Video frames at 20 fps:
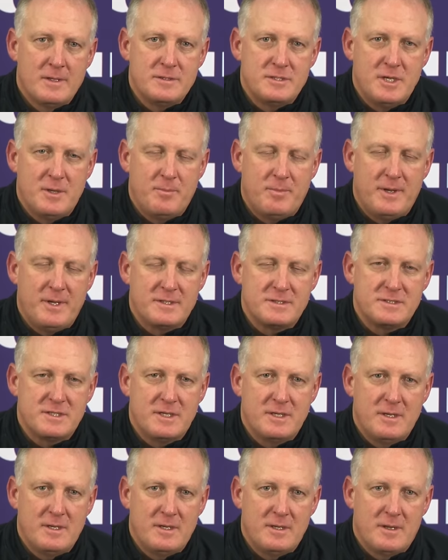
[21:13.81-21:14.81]
TP is
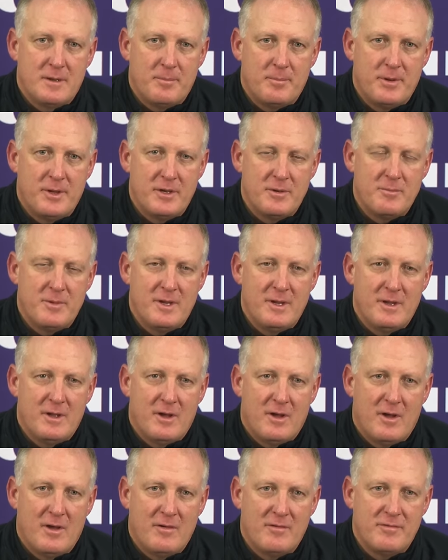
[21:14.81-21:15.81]
the epitome
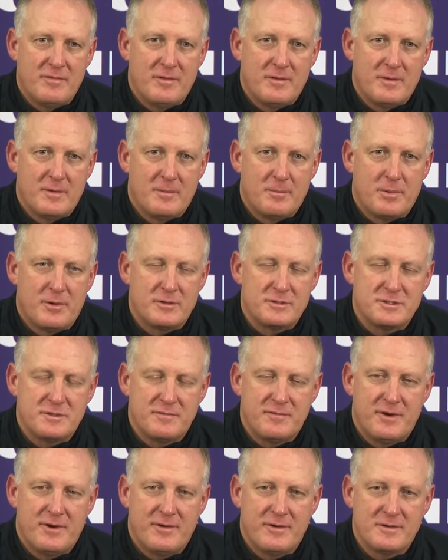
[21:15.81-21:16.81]
of
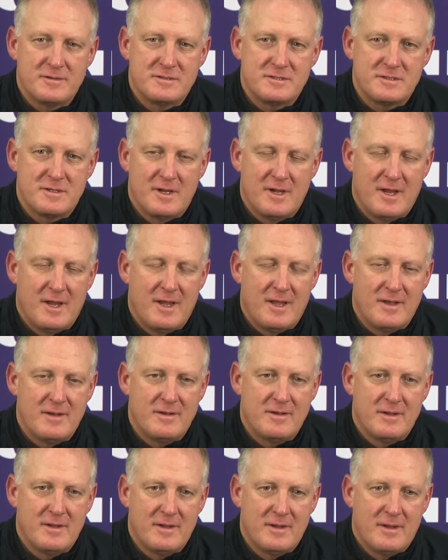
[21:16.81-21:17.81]
perseverance
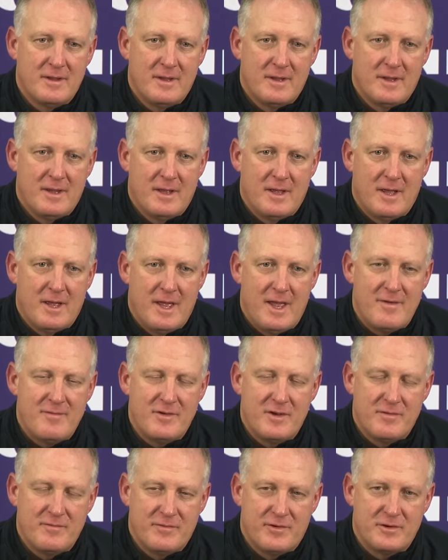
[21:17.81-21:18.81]
and uh,
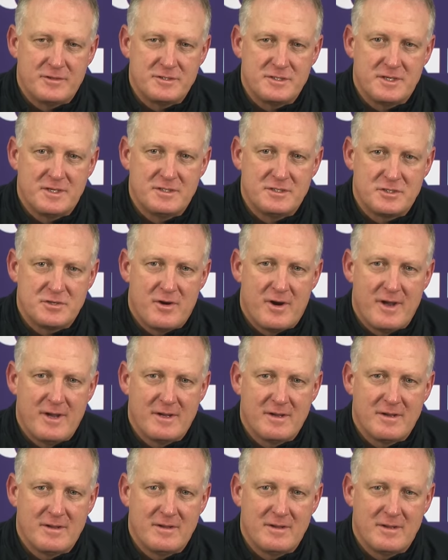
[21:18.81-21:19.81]
adversity
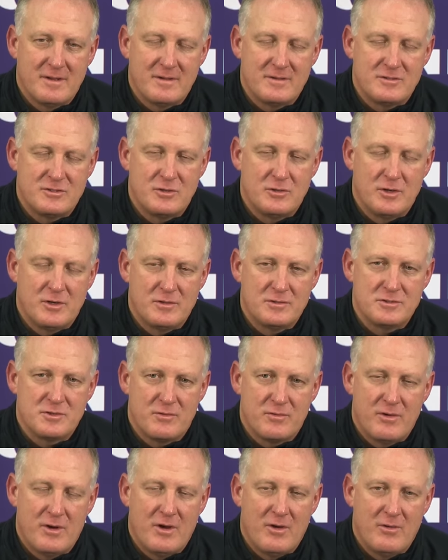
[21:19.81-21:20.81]
strike uh, two years in
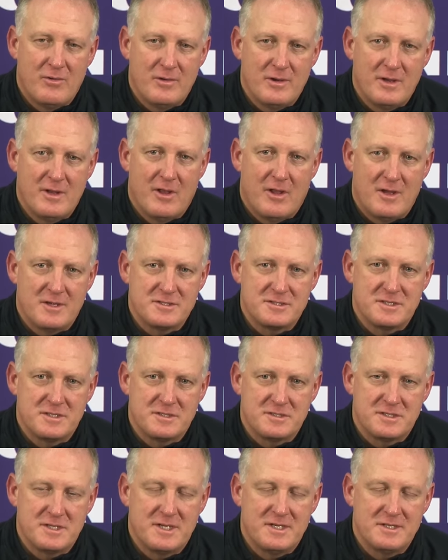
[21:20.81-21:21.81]
a row. He lost
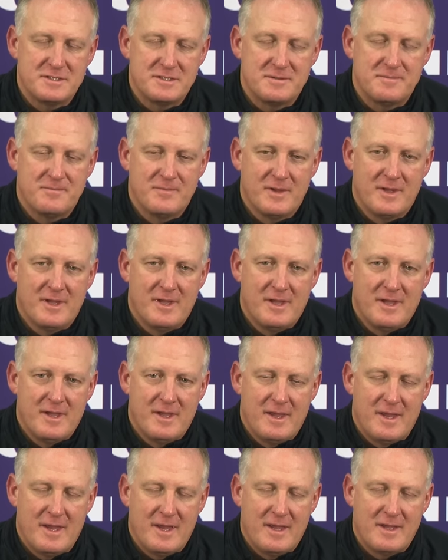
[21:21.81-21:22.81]
his season,
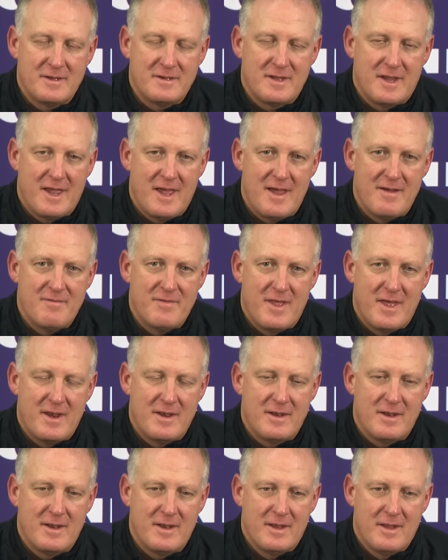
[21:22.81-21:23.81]
and to have that